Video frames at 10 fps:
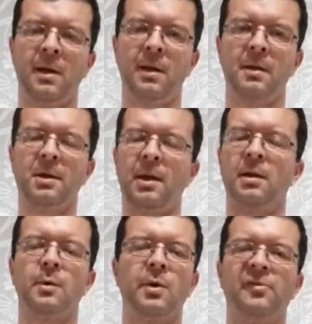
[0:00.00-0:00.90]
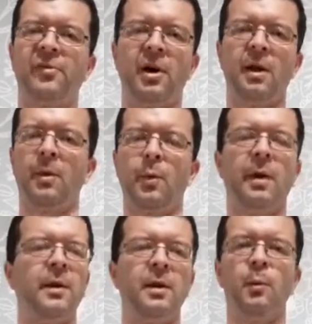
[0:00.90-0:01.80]
He said, I don't want to fight in the way
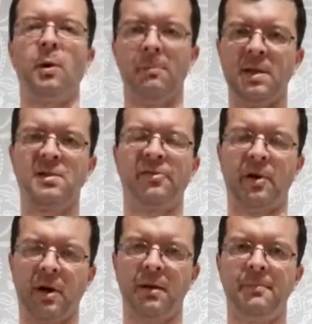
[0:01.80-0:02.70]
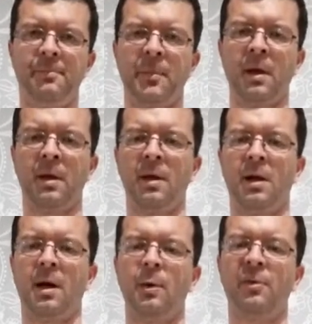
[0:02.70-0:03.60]
that you want me to fight.
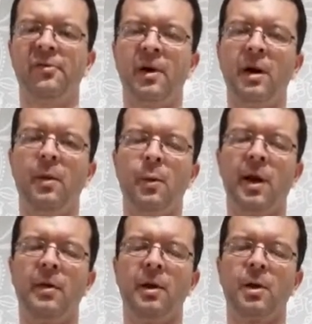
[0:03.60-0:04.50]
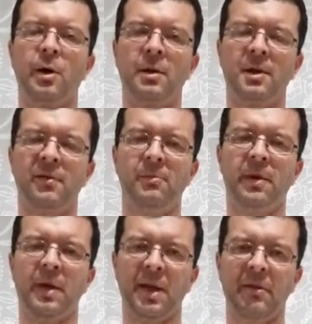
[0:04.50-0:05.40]
I will fight in the way that God has given me
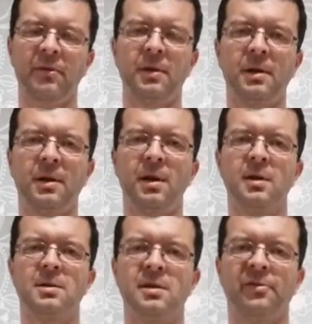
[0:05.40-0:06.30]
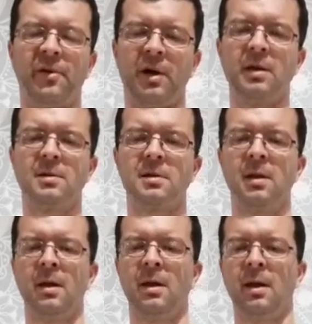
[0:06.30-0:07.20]
the gifts to fight.
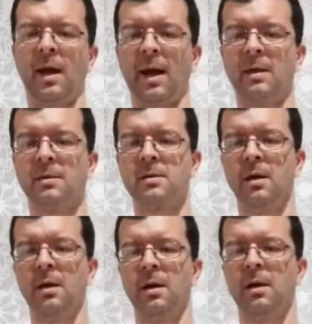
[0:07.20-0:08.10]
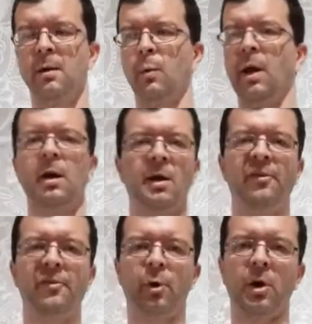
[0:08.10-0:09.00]
And when I've
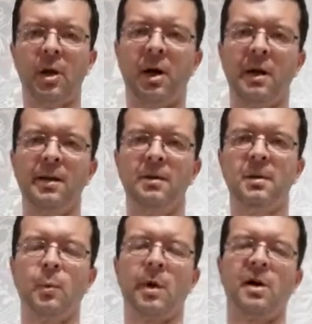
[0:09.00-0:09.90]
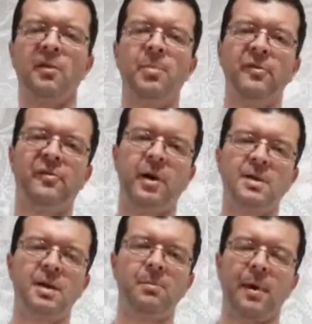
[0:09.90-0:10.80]
fought lions and when I've been
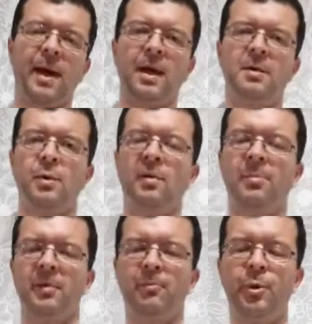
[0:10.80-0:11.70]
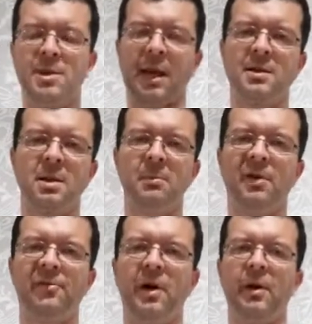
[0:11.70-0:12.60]
fighting bears, when I've been protecting my
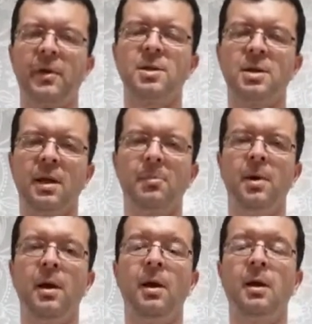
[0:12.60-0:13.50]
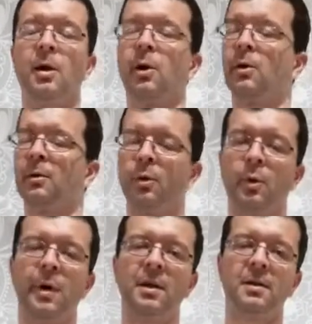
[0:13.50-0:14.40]
father's sheep, God has
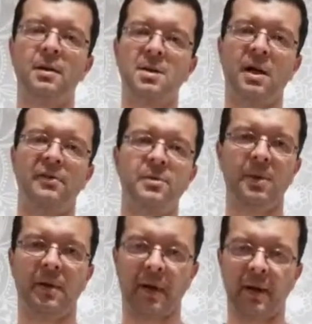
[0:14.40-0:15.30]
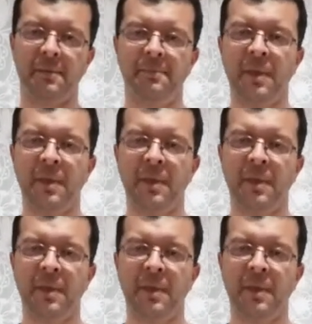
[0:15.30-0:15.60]
always looked after me there.